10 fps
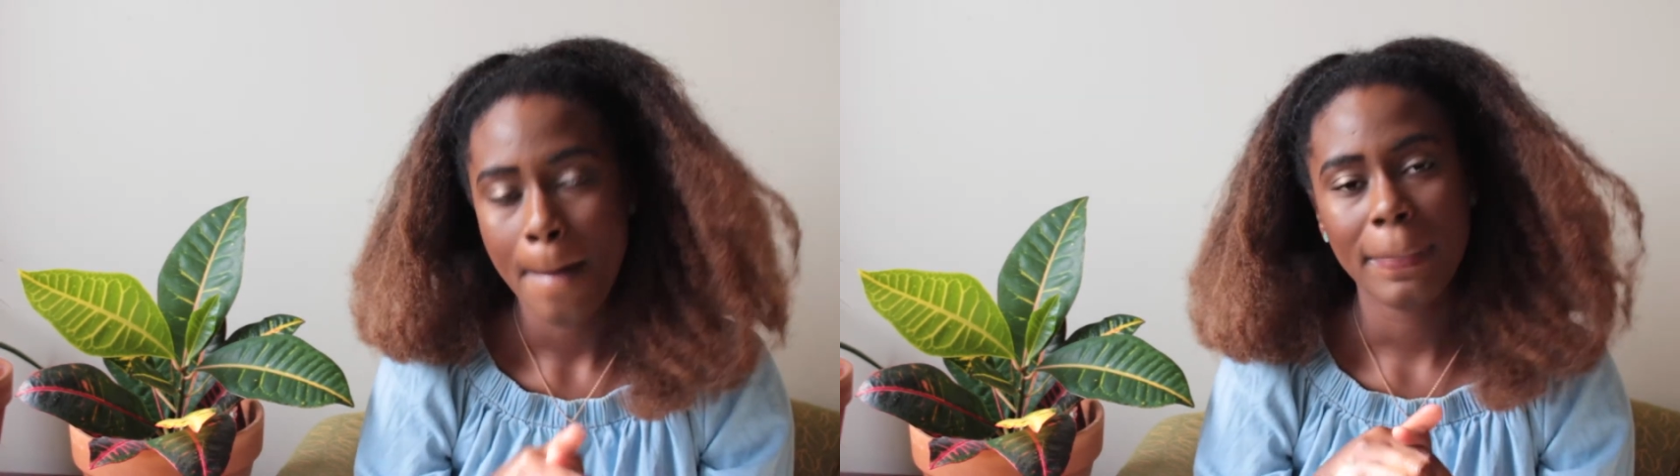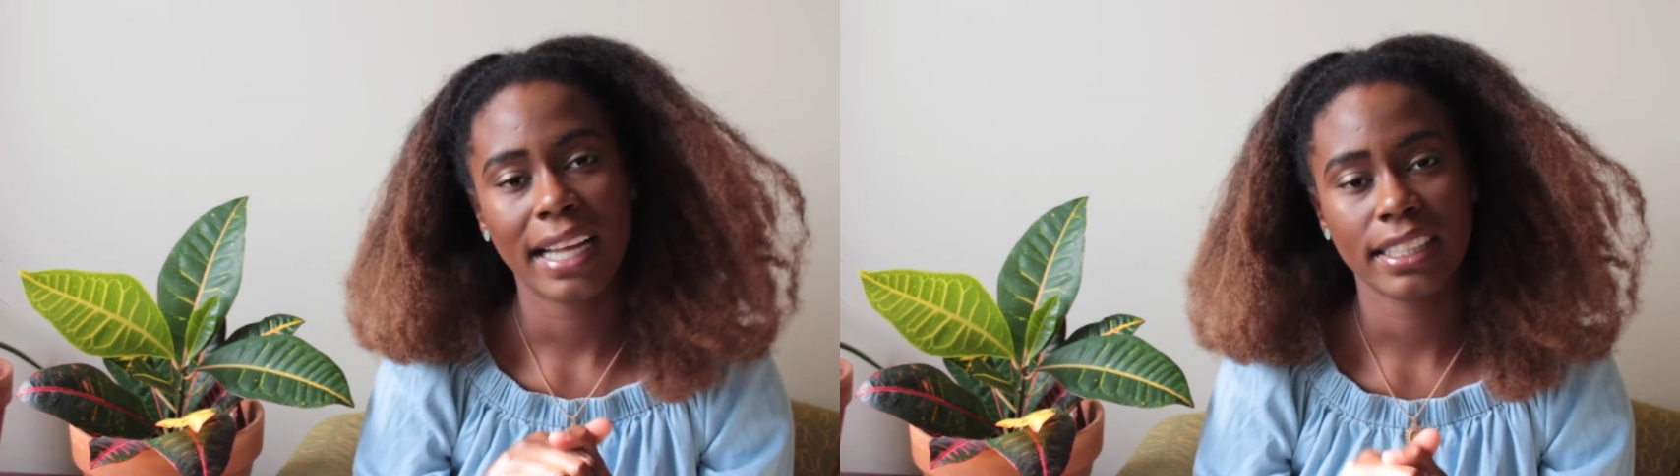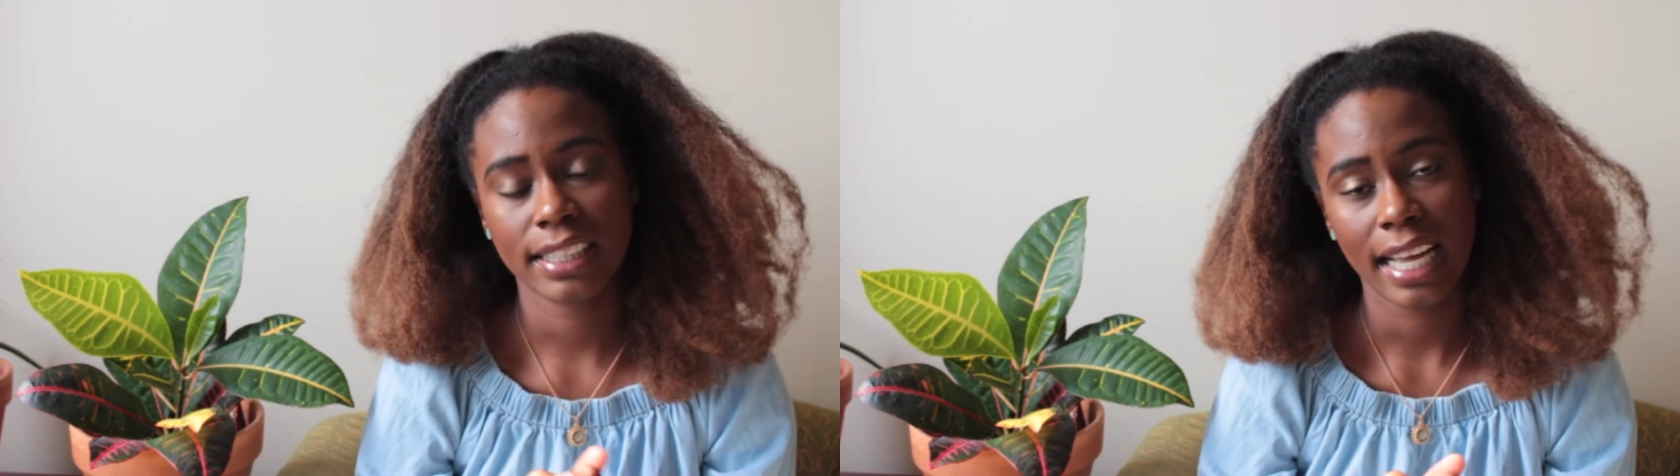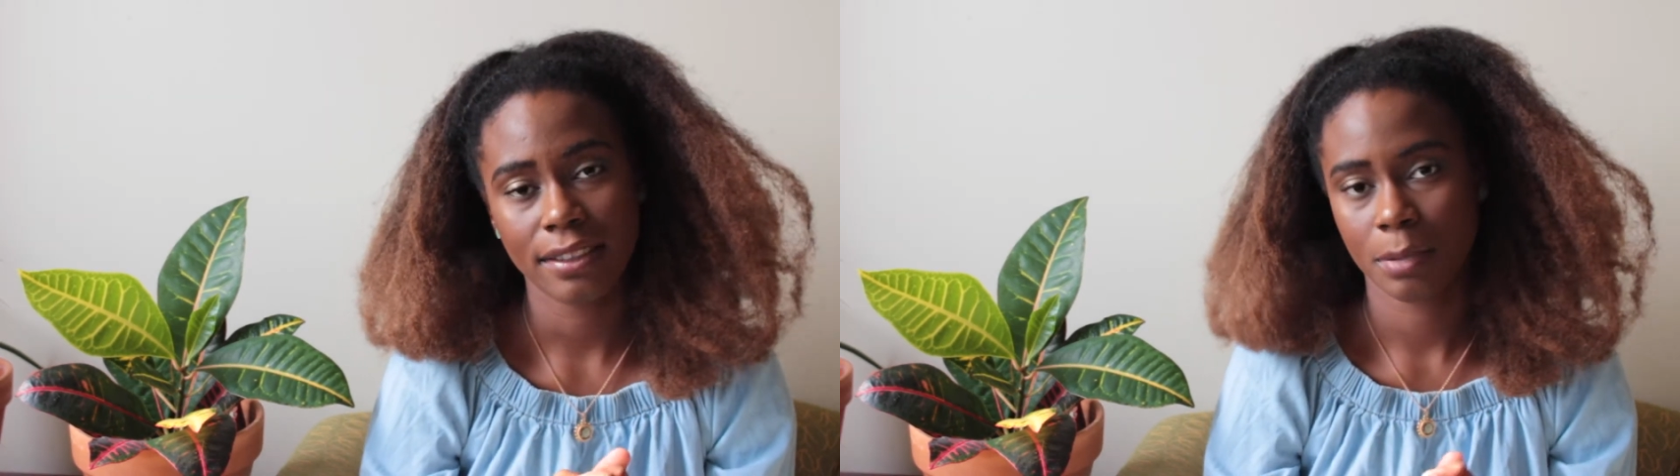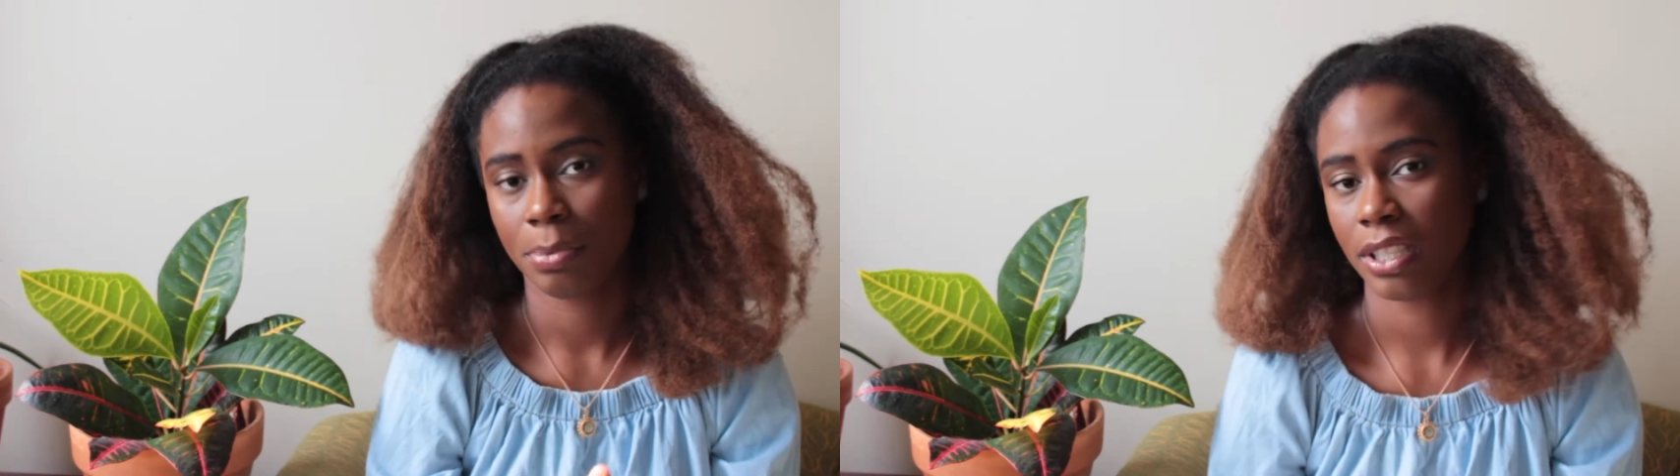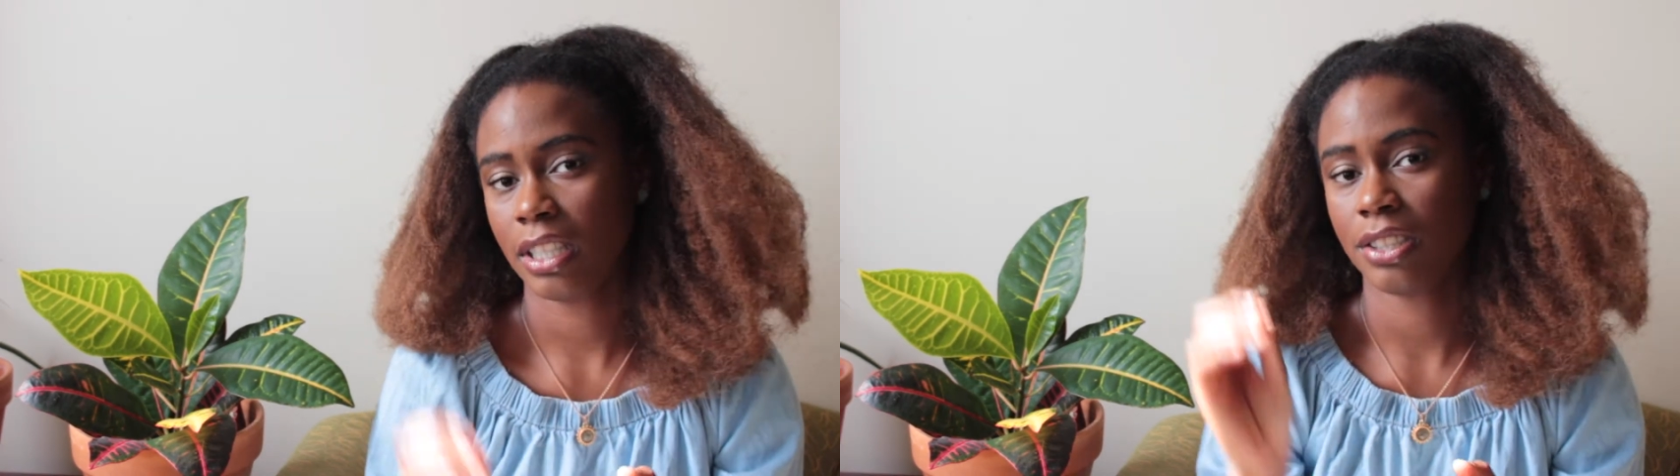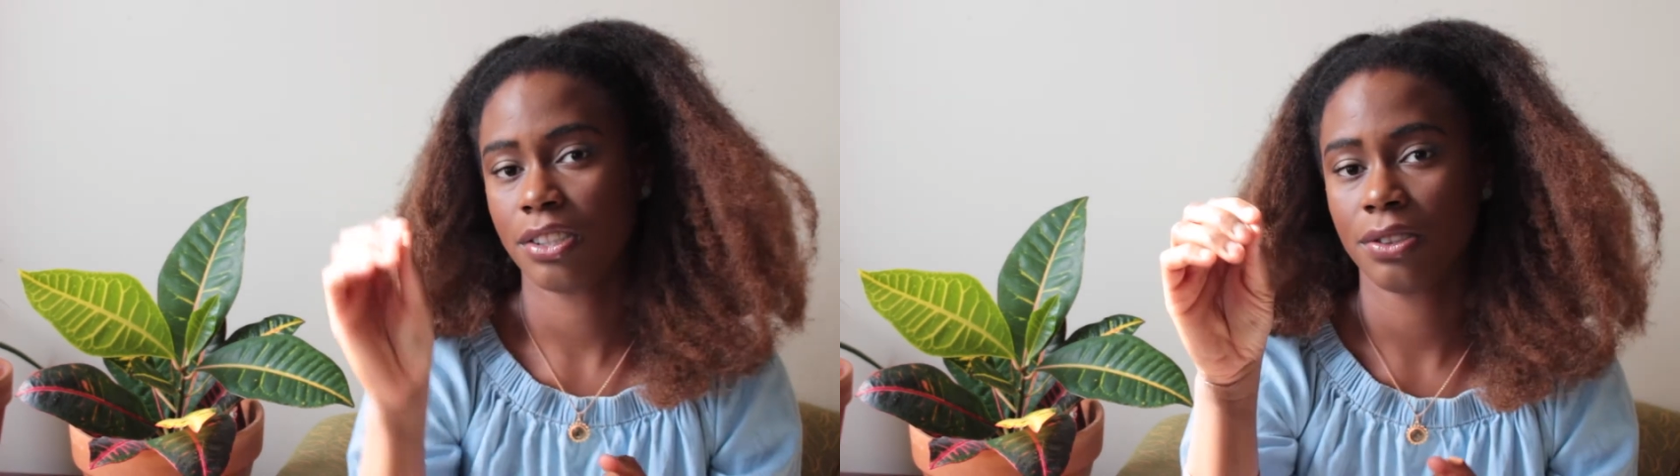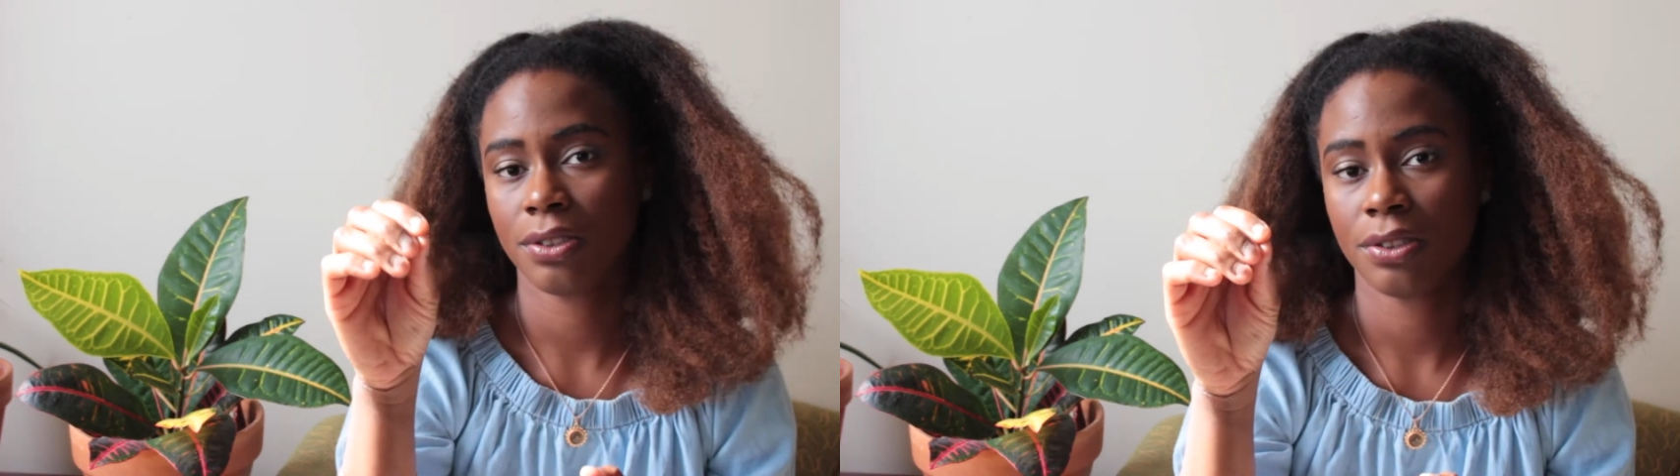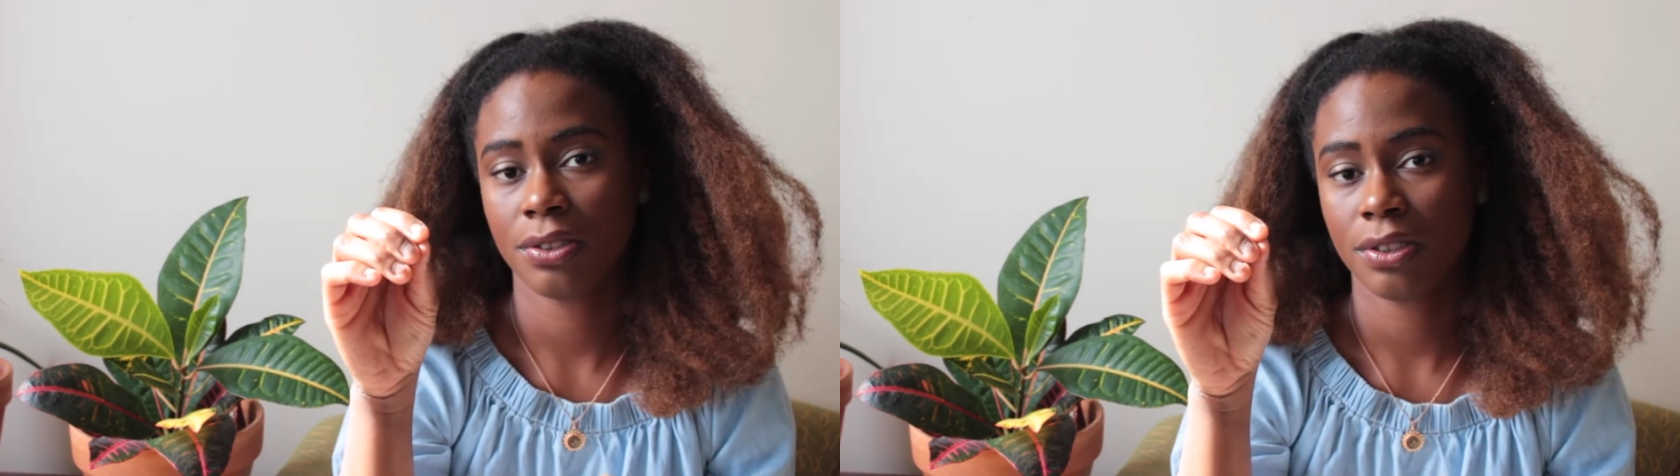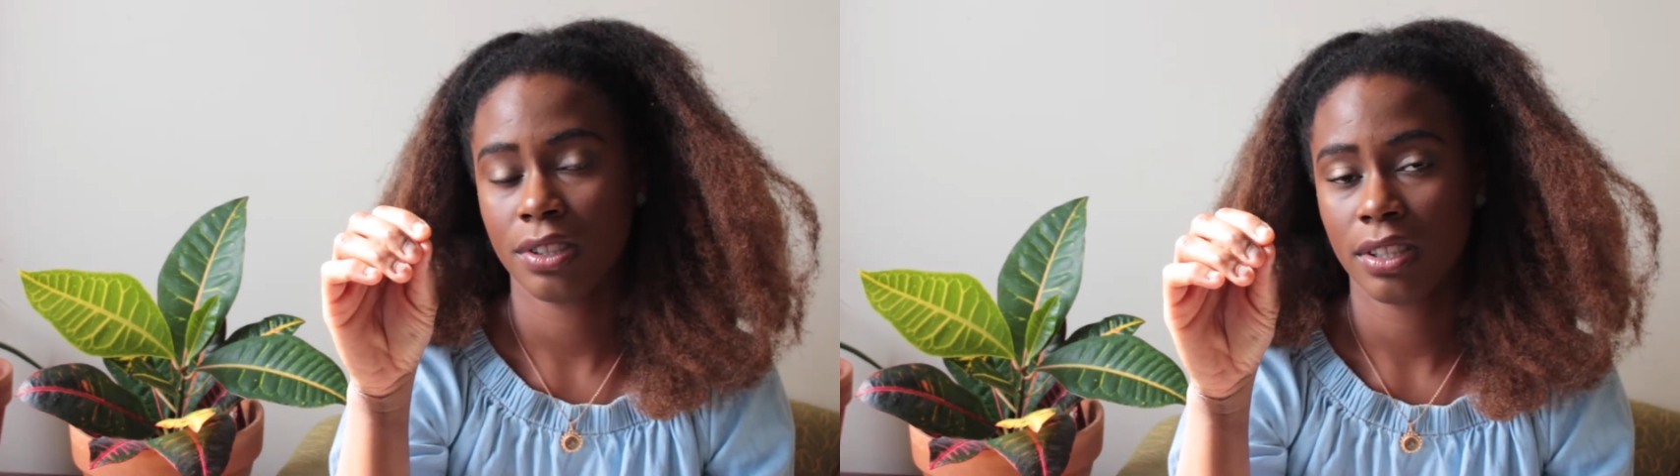but I just had to put it into